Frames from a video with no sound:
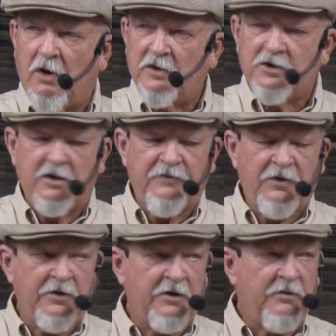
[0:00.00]
stuff
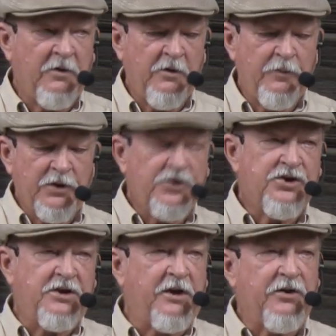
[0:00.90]
on it, put
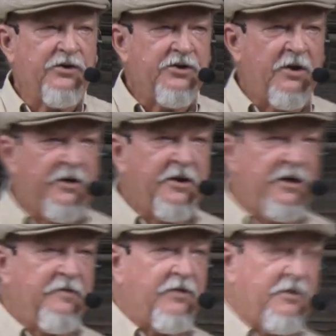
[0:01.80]
stickers on it
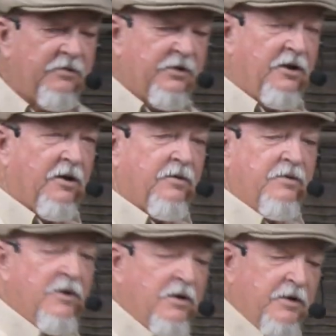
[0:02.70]
even,
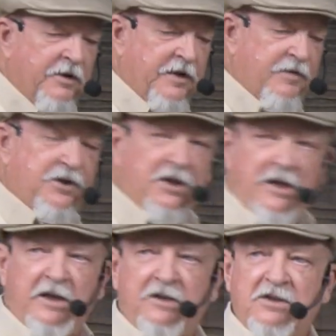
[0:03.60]
give it to
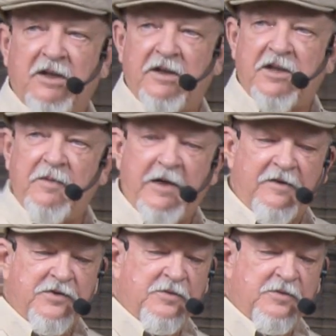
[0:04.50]
kids and let them have some